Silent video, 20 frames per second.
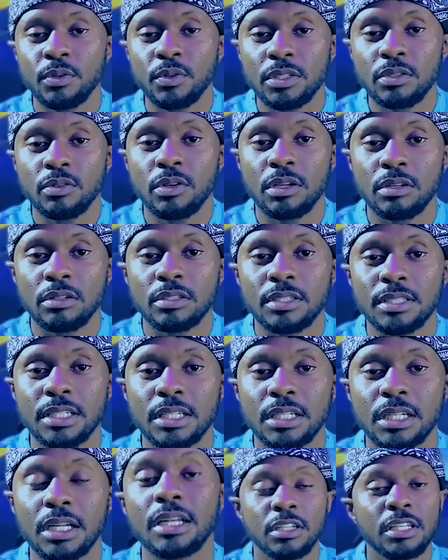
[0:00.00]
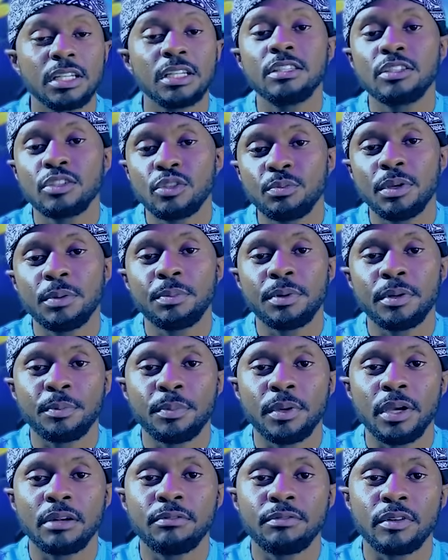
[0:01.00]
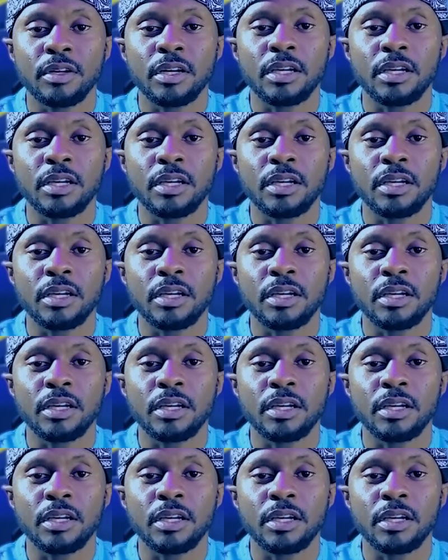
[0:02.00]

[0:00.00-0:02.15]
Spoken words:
who is going on screen needs to be prepared for